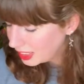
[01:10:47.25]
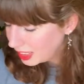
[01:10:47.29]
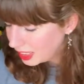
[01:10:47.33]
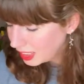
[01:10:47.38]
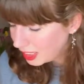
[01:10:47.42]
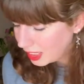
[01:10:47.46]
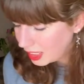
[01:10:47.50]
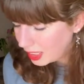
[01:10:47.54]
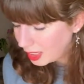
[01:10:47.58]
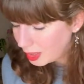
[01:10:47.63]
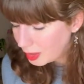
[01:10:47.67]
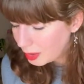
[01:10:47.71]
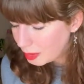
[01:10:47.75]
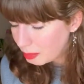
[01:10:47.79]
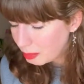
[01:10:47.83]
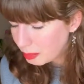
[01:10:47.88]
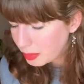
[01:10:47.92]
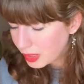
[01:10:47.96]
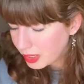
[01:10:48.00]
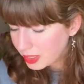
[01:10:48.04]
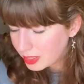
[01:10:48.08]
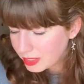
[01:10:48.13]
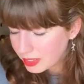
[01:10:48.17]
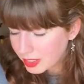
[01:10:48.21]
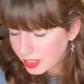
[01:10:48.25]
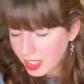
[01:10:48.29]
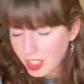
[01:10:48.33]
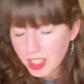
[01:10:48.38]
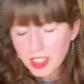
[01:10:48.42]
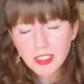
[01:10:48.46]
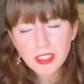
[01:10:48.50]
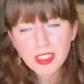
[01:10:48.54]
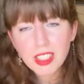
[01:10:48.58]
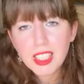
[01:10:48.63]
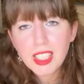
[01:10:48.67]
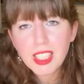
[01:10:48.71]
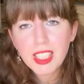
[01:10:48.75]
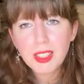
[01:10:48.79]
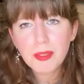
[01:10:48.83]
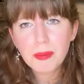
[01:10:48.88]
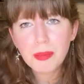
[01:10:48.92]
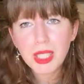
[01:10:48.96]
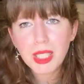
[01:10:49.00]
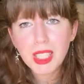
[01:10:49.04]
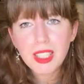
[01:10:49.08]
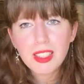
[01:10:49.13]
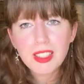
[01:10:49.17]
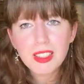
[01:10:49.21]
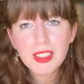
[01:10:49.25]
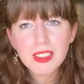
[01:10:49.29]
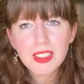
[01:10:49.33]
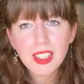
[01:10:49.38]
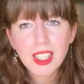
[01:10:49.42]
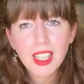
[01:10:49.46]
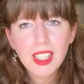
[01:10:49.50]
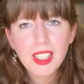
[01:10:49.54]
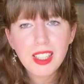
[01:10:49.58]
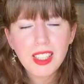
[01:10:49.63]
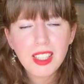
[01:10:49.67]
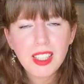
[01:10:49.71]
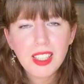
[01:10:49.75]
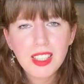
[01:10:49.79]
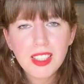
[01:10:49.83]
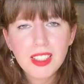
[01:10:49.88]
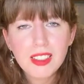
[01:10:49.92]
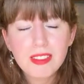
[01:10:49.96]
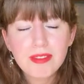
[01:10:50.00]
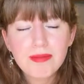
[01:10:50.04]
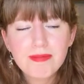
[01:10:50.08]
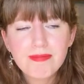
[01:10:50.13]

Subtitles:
But I can't really make any.